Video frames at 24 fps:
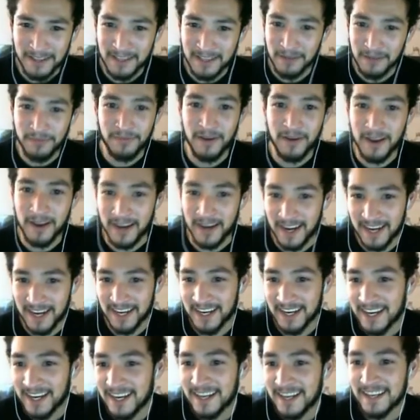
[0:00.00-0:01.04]
the fuck?
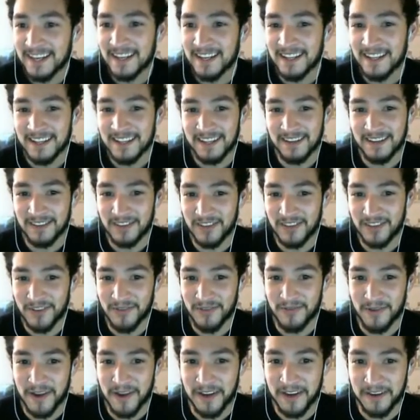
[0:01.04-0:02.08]
That was
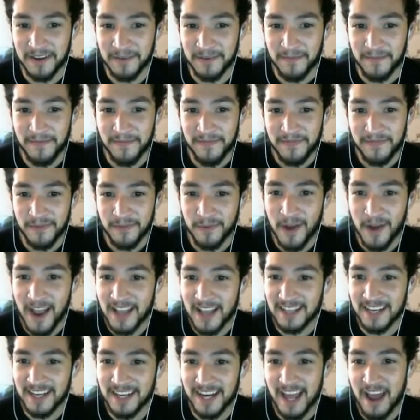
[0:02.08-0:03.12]
so random. Why
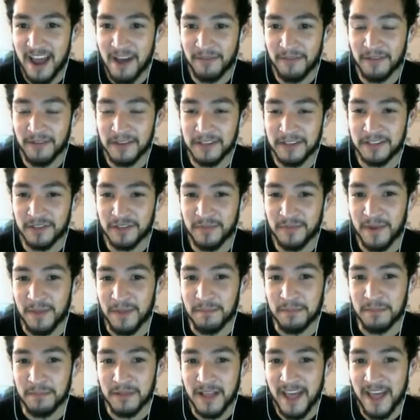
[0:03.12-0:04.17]
does that have like so many
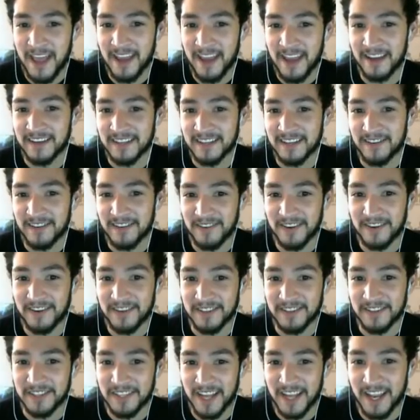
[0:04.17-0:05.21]
plays? I don't
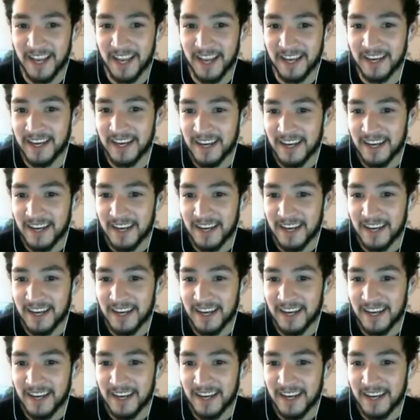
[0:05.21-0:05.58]
understand.